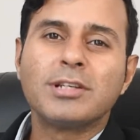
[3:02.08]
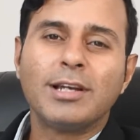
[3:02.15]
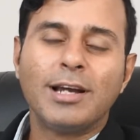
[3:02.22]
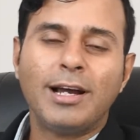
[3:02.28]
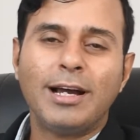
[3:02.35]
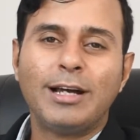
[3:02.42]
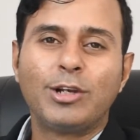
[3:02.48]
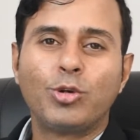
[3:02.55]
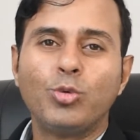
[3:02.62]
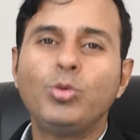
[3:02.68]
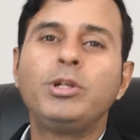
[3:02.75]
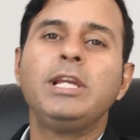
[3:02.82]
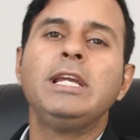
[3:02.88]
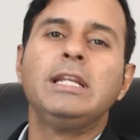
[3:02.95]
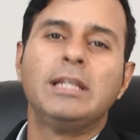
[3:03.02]

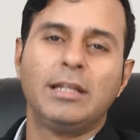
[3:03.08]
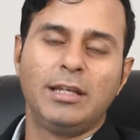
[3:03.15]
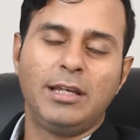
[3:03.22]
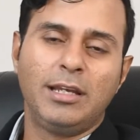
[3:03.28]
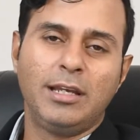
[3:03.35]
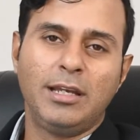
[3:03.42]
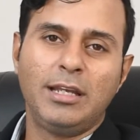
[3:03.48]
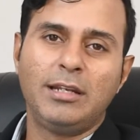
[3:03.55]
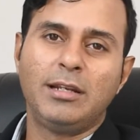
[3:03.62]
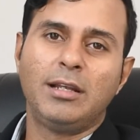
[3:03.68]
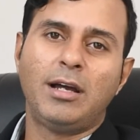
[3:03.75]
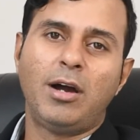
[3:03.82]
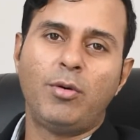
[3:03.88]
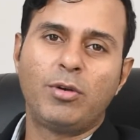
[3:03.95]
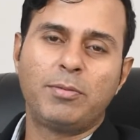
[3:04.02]
routine in
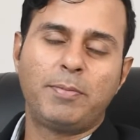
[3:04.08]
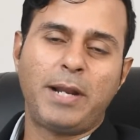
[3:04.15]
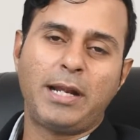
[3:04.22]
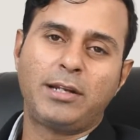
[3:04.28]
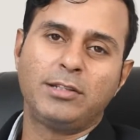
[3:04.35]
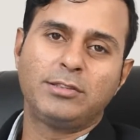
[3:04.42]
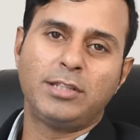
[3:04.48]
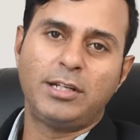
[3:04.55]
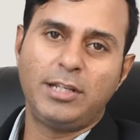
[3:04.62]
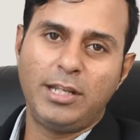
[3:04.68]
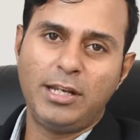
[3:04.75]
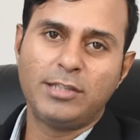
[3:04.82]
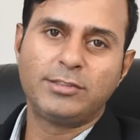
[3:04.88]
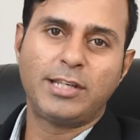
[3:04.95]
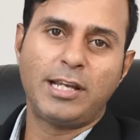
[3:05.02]
our practice at
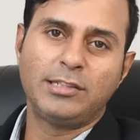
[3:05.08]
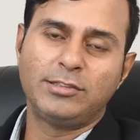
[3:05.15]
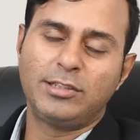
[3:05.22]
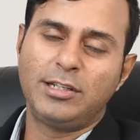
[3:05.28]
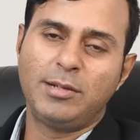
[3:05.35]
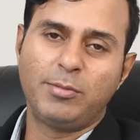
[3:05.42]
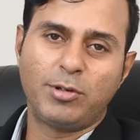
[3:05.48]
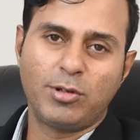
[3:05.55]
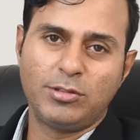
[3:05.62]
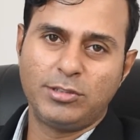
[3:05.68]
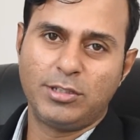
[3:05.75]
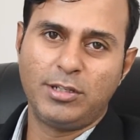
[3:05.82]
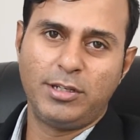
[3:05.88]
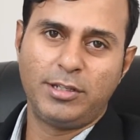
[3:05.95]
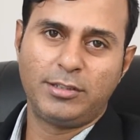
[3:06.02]
Helios Cancer and
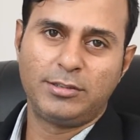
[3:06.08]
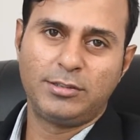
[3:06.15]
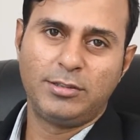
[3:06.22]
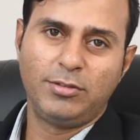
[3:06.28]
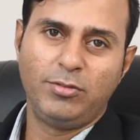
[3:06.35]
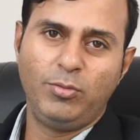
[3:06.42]
Hematology Clinics.